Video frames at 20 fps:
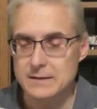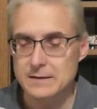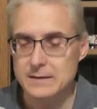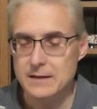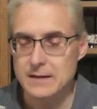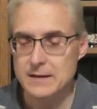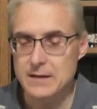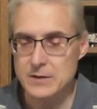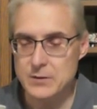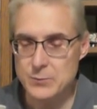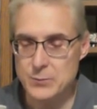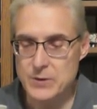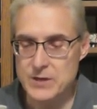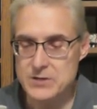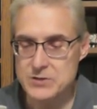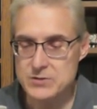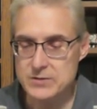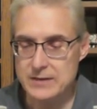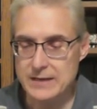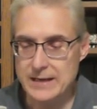Another
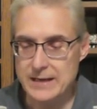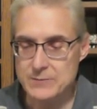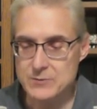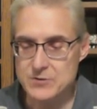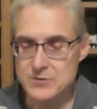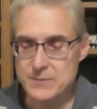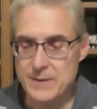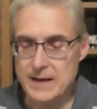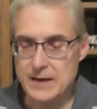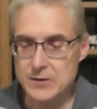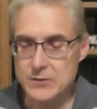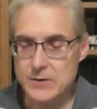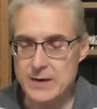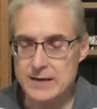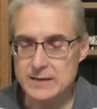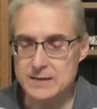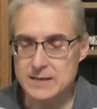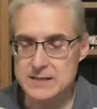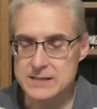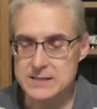preacher that I respect
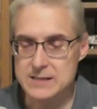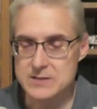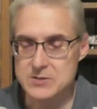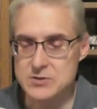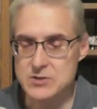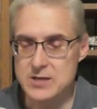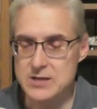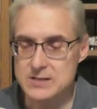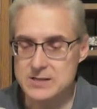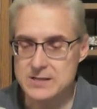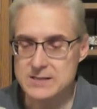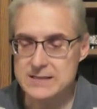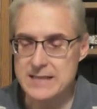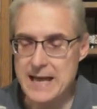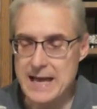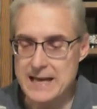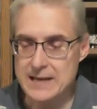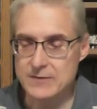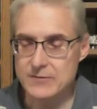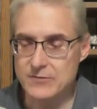greatly says Jesus
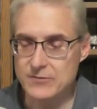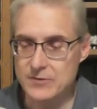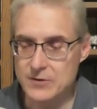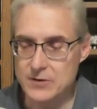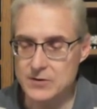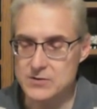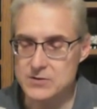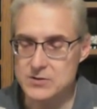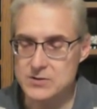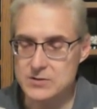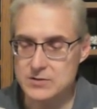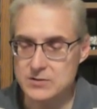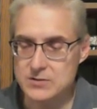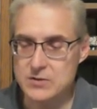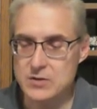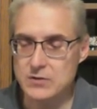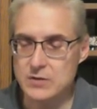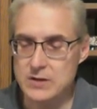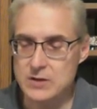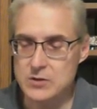died of thirst
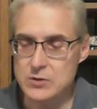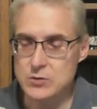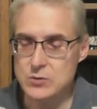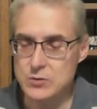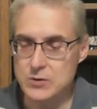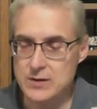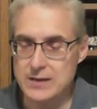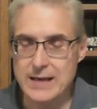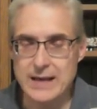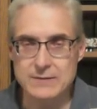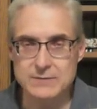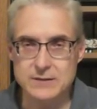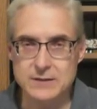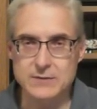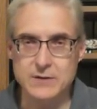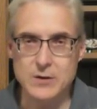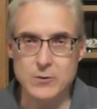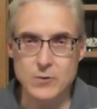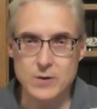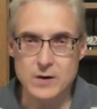so that you could have
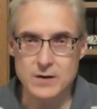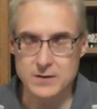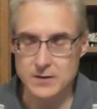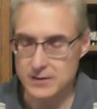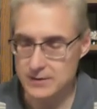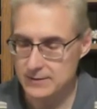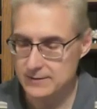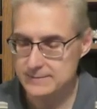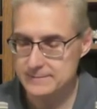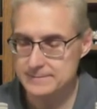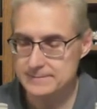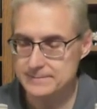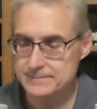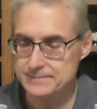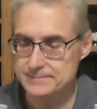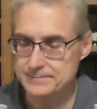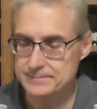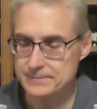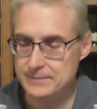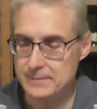living water.
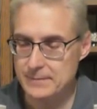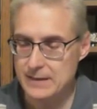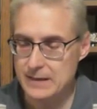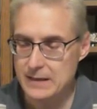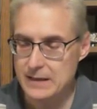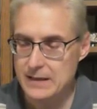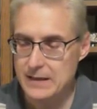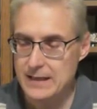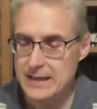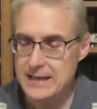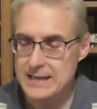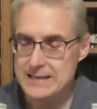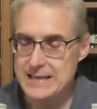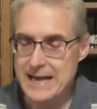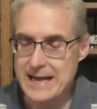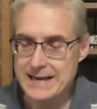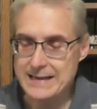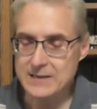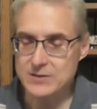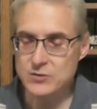He
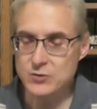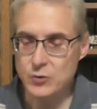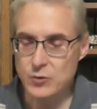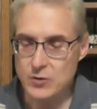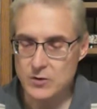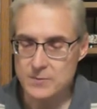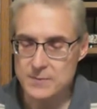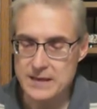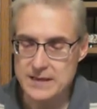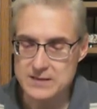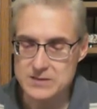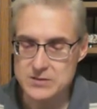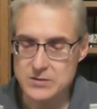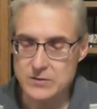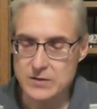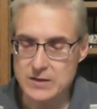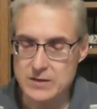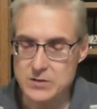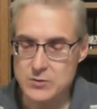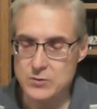died in torment so
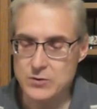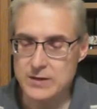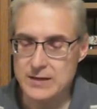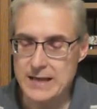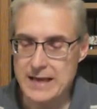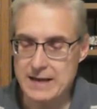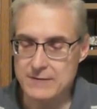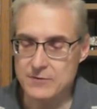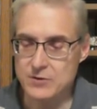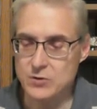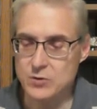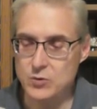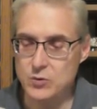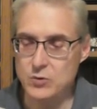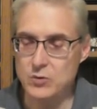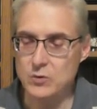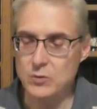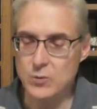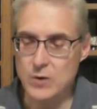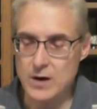that you could have the
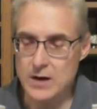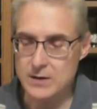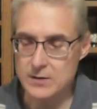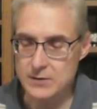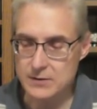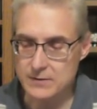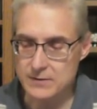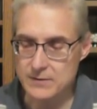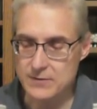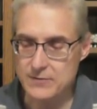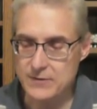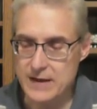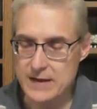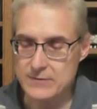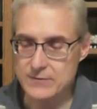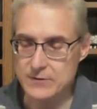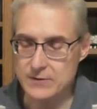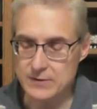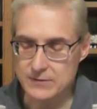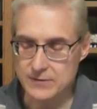cool water of the
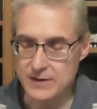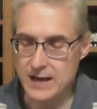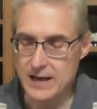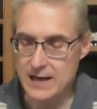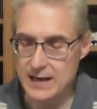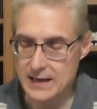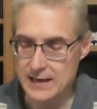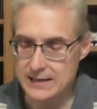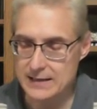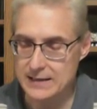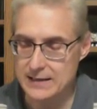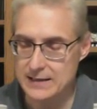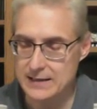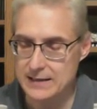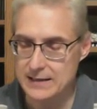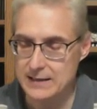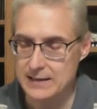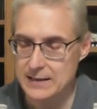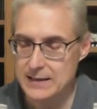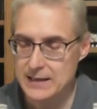favor of God.
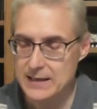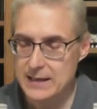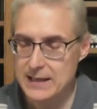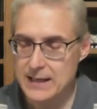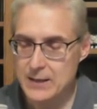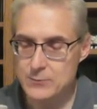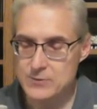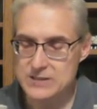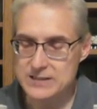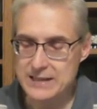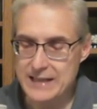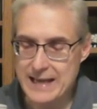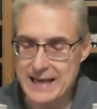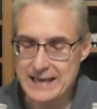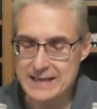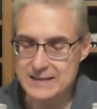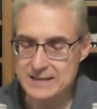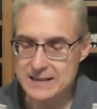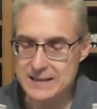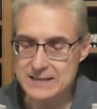He was
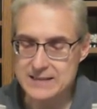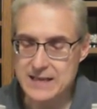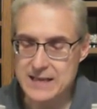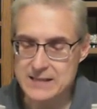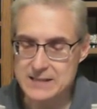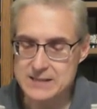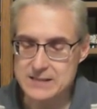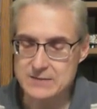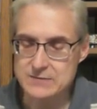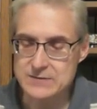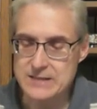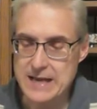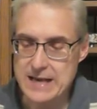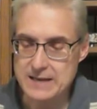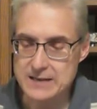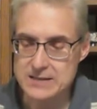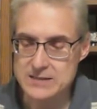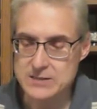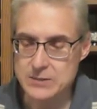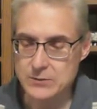laid in the dust of
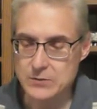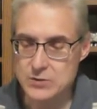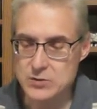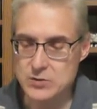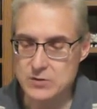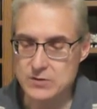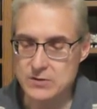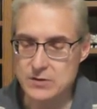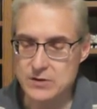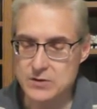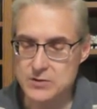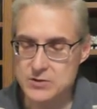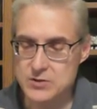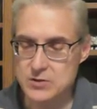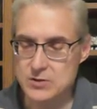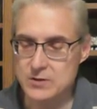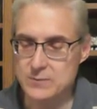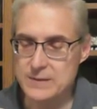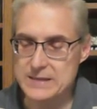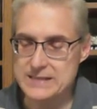death so that your
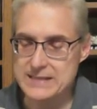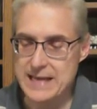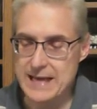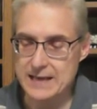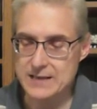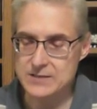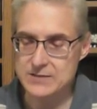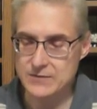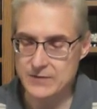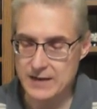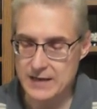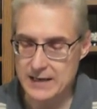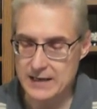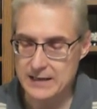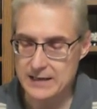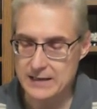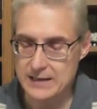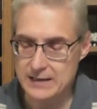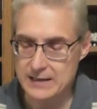thirst could be satisfied.